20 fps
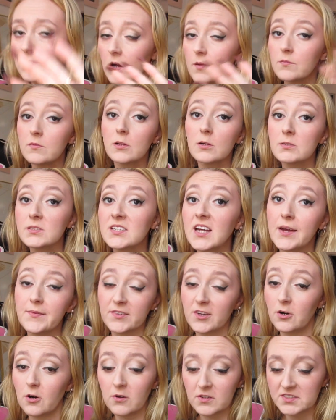I'm clearly
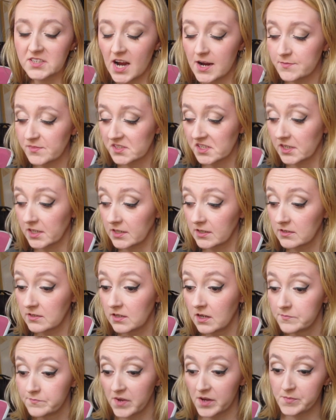having a hard time today.
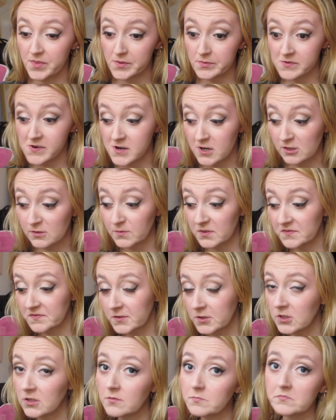My memory card was
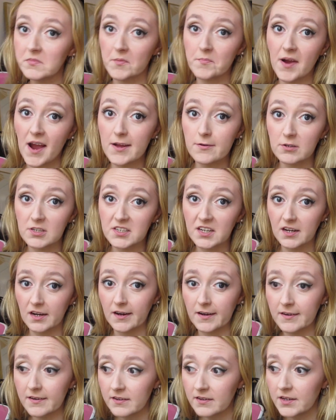full, my battery
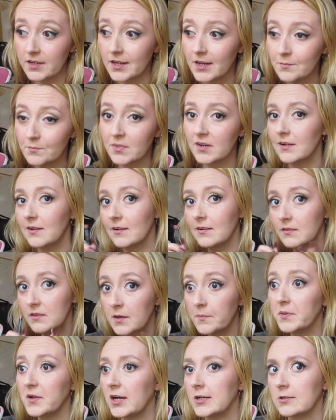died, but
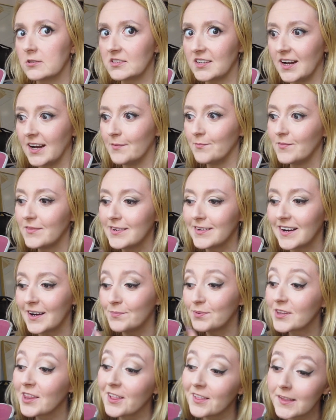lip liner time. I
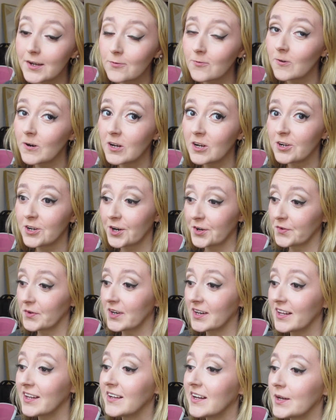put the lower one on
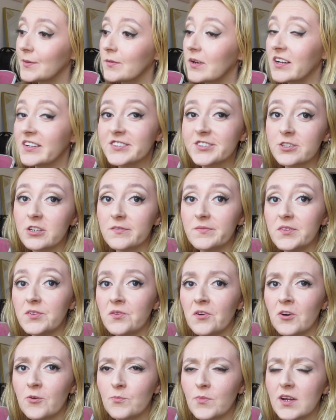already. I'm not sure if you've
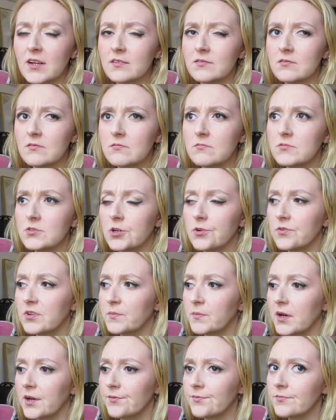heard my joke
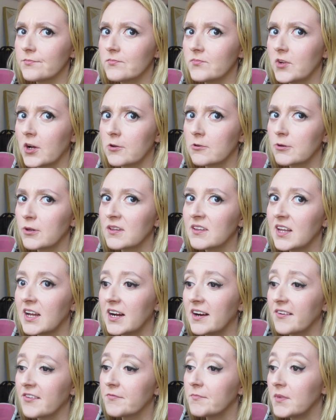about coloring the
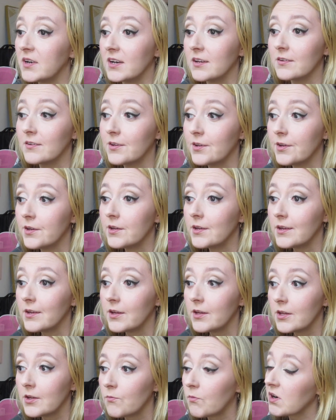lines, but
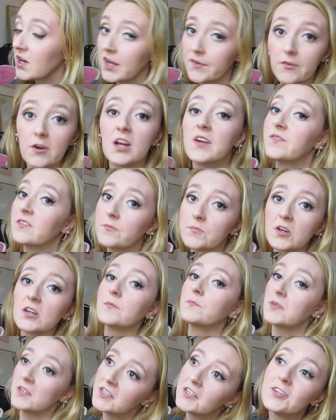whatever. If you book
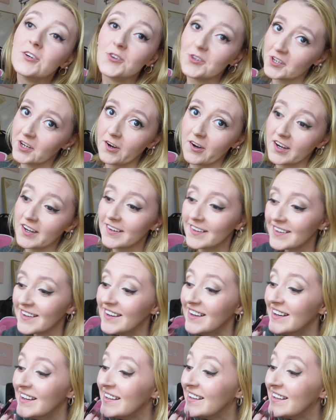me, you'll hear it.